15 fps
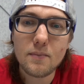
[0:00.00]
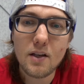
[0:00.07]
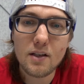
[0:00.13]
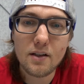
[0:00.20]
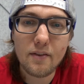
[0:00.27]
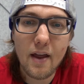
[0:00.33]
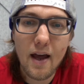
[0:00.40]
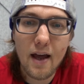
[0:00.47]
I
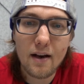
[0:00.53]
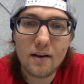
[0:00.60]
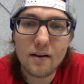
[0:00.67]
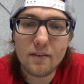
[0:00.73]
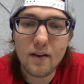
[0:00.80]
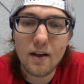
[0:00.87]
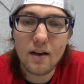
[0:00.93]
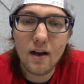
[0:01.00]
did that,
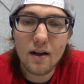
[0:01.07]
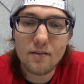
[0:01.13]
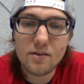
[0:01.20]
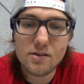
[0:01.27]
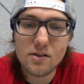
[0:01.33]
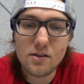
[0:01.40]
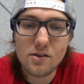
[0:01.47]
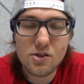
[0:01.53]
and then
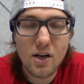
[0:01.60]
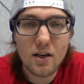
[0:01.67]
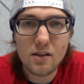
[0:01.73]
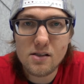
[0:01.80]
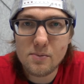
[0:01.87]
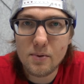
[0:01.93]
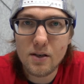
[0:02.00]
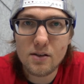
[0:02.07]
obviously the Shining
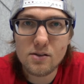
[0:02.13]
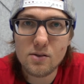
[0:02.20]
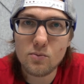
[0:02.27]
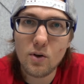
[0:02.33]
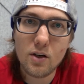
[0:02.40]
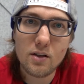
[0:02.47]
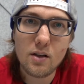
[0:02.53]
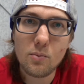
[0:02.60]
Spears and
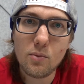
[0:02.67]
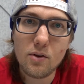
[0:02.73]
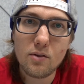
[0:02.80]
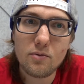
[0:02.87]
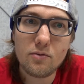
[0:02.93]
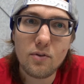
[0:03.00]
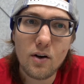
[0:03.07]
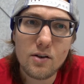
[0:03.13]
running them with a
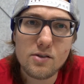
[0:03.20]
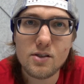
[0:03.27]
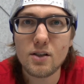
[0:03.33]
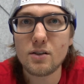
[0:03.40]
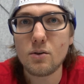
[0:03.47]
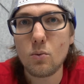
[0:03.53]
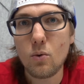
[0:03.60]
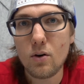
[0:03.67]
Farseer
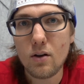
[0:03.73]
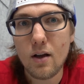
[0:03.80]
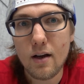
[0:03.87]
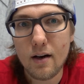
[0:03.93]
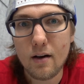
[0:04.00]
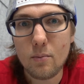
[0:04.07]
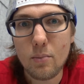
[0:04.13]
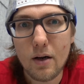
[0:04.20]
and a
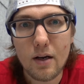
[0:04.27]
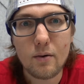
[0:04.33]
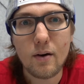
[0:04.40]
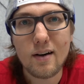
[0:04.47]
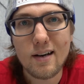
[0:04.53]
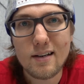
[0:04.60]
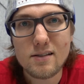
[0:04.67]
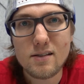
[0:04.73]
Warlock on a bike
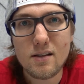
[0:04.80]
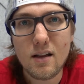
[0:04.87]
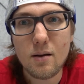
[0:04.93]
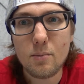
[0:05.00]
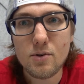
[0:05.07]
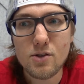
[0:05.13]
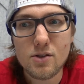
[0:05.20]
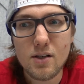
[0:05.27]
right next to
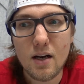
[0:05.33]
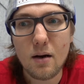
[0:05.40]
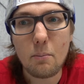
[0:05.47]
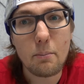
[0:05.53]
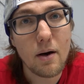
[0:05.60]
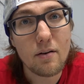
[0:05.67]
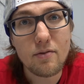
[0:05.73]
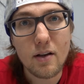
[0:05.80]
them and just kind
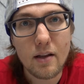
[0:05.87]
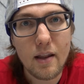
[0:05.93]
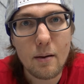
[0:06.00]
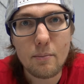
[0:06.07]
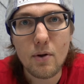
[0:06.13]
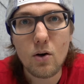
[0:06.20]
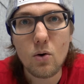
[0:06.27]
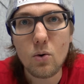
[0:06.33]
of buffing
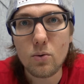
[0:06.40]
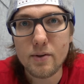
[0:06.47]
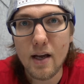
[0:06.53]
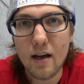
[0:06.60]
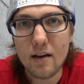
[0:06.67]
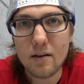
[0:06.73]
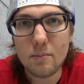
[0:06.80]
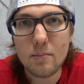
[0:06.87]
them the whole
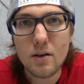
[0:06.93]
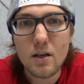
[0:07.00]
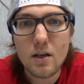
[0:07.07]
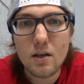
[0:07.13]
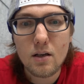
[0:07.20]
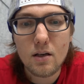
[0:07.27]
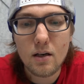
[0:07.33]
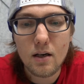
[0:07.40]
time.
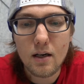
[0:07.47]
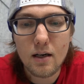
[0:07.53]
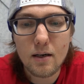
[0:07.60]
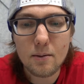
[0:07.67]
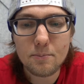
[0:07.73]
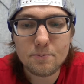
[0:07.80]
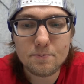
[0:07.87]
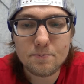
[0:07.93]

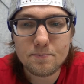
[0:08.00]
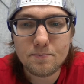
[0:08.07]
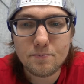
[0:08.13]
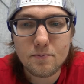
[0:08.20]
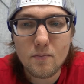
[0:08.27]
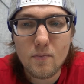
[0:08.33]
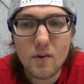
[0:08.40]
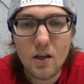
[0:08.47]

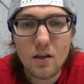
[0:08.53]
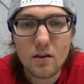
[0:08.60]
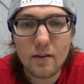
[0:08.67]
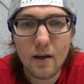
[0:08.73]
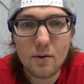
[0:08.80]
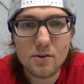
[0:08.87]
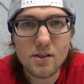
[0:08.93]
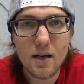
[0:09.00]

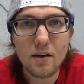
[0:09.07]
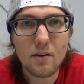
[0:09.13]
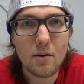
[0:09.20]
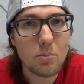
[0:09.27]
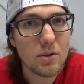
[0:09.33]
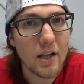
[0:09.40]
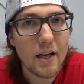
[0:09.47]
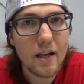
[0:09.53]
That was kind of the
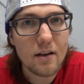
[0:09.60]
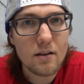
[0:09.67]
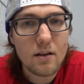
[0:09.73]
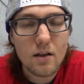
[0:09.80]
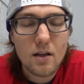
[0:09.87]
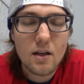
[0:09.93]
plan.